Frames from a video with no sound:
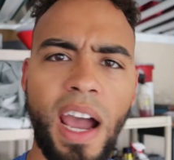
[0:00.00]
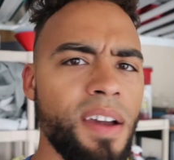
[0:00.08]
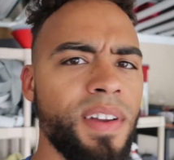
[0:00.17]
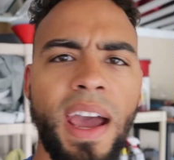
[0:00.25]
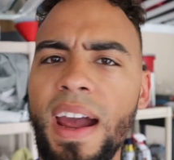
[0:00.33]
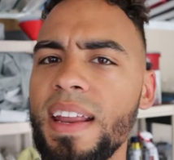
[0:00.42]
And I
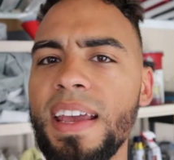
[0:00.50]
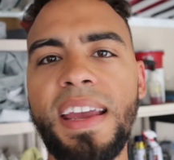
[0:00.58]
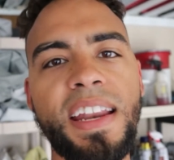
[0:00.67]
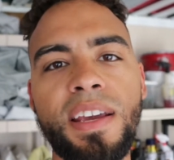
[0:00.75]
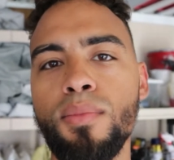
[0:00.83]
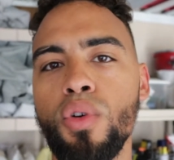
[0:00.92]
haven't had
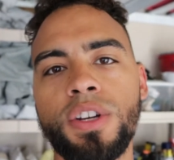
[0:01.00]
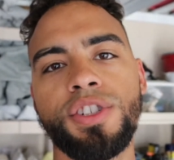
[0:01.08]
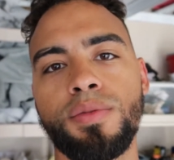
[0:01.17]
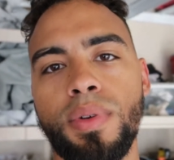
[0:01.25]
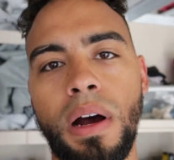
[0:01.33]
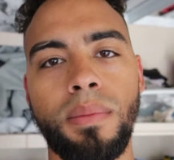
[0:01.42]
any
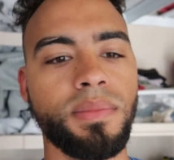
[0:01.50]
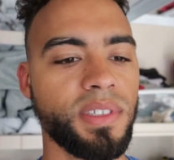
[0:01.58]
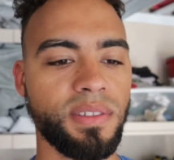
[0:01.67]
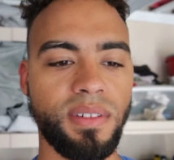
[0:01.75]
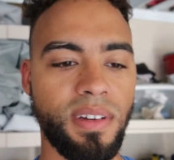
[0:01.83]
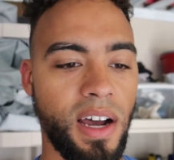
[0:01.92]
moisture
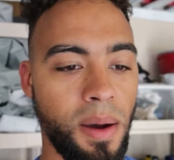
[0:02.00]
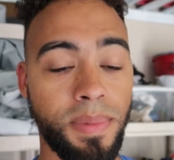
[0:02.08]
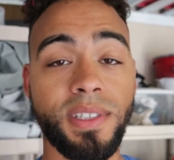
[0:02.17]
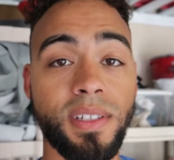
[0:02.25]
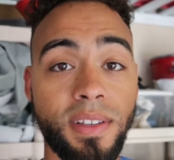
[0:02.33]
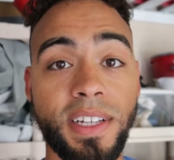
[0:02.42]
problems
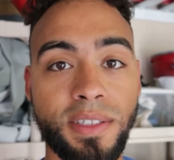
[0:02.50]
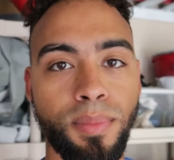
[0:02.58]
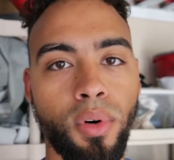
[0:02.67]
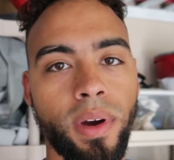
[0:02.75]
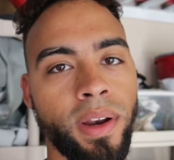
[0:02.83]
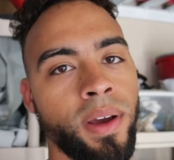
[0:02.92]
up until this
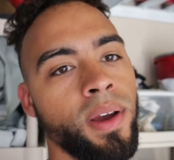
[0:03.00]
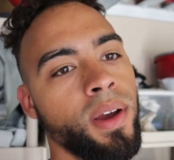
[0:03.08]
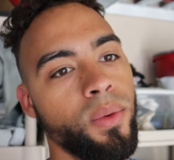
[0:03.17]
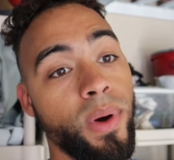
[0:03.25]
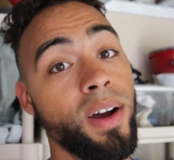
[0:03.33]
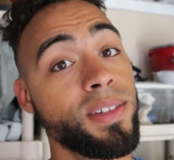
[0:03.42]
point.
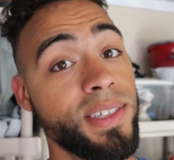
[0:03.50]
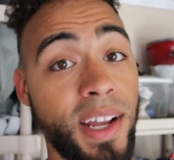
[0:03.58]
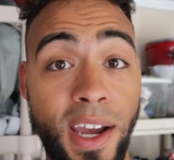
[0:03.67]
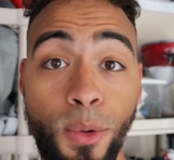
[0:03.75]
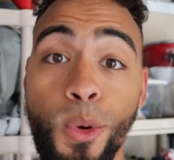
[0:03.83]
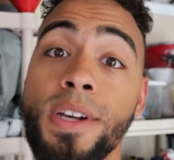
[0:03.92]
Well,
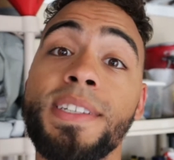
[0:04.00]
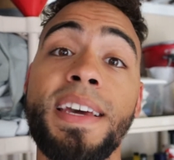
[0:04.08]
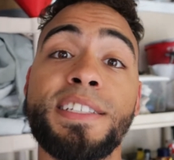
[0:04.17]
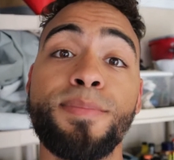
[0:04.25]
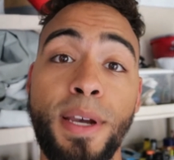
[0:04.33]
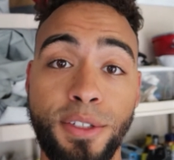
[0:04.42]
today was
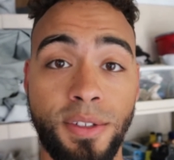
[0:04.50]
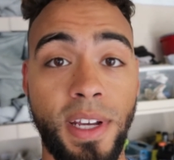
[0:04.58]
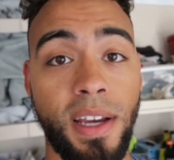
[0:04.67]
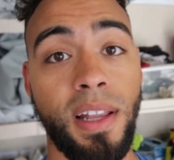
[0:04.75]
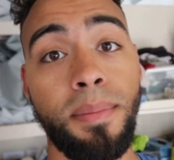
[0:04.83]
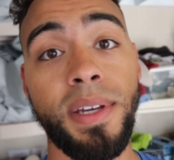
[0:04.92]
a special
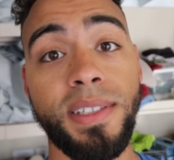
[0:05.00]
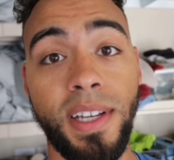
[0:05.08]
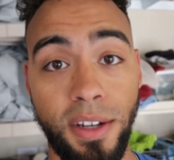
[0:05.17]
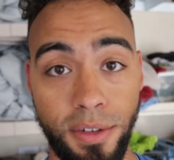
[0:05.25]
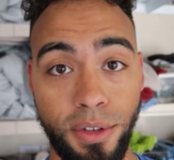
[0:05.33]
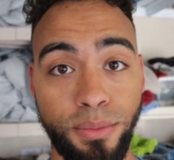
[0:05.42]
day, let me tell